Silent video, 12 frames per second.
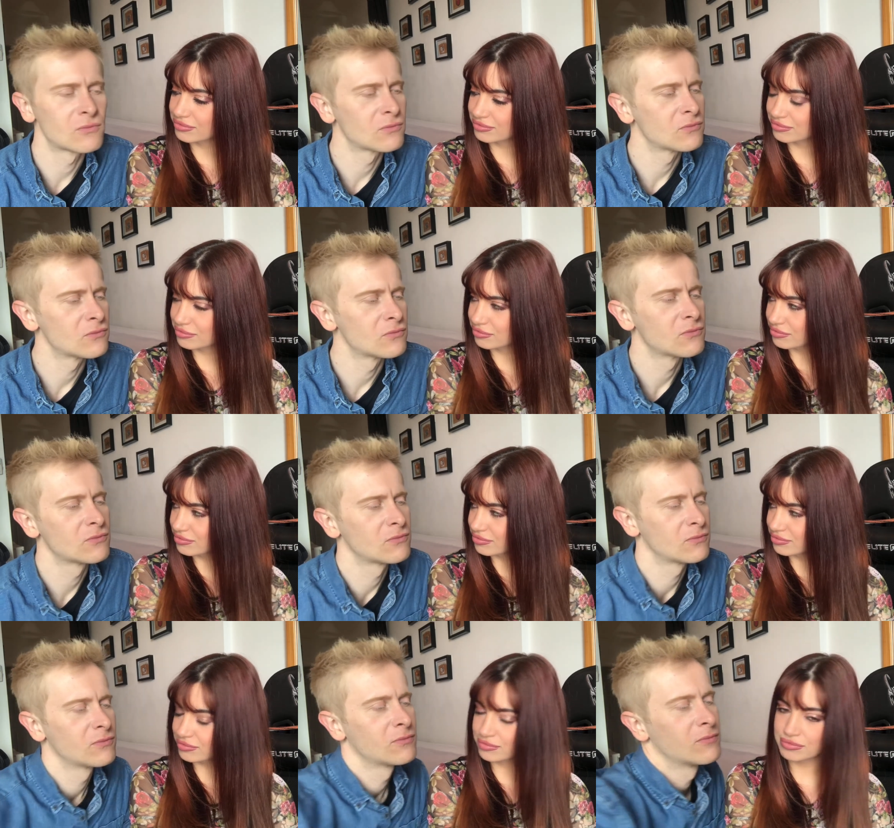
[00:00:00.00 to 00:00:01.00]

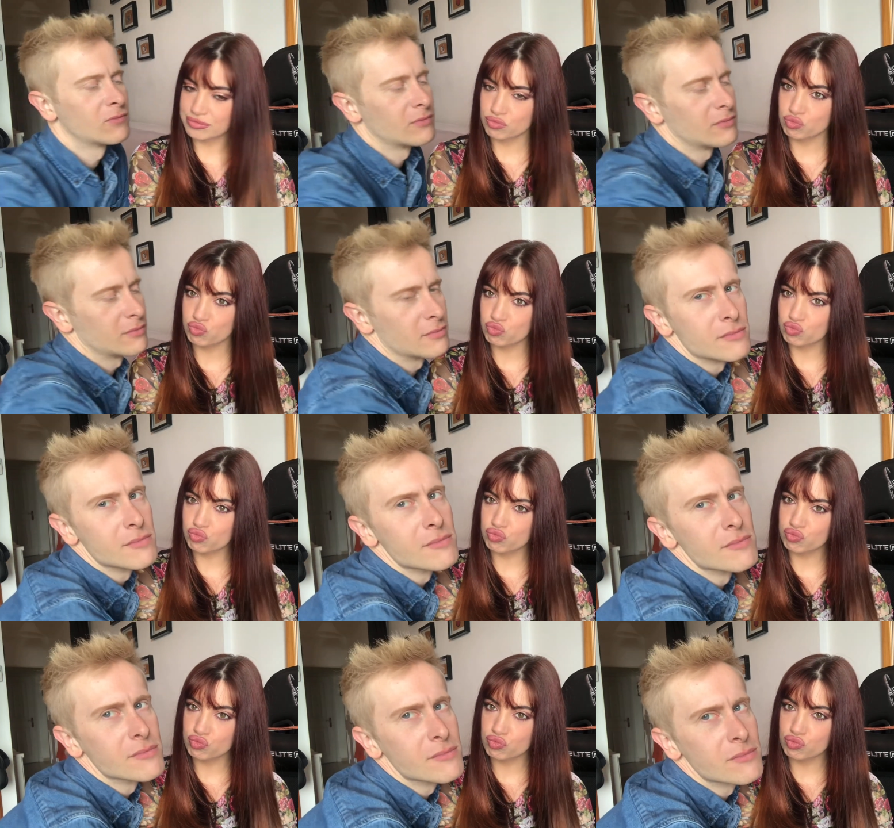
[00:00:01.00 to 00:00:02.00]

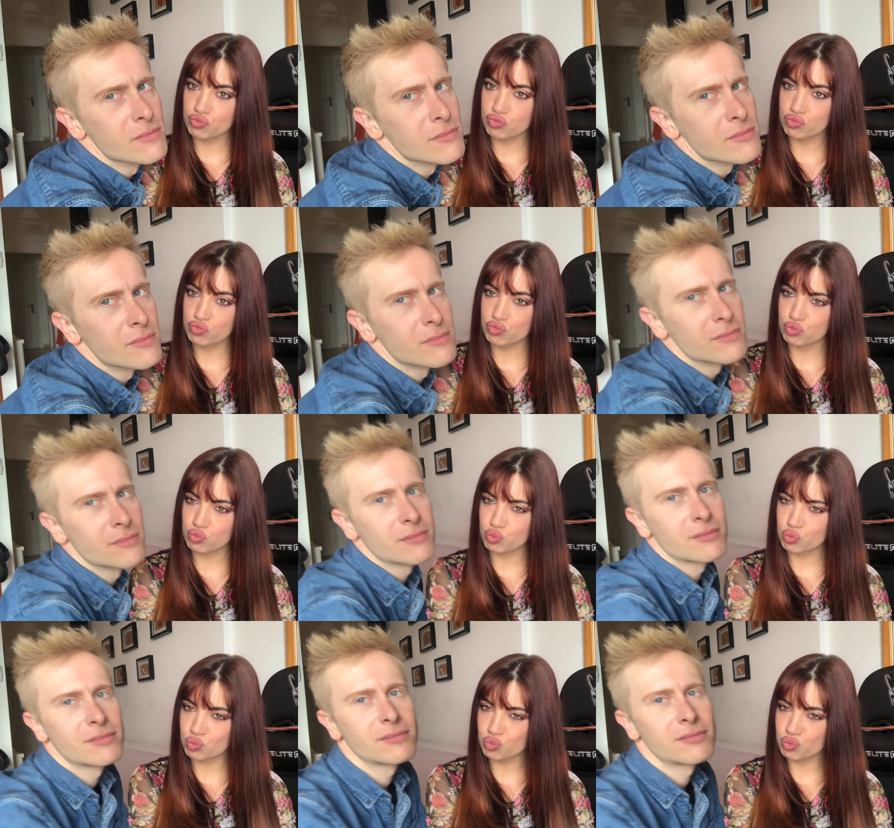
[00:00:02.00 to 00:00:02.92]
(no one is talking)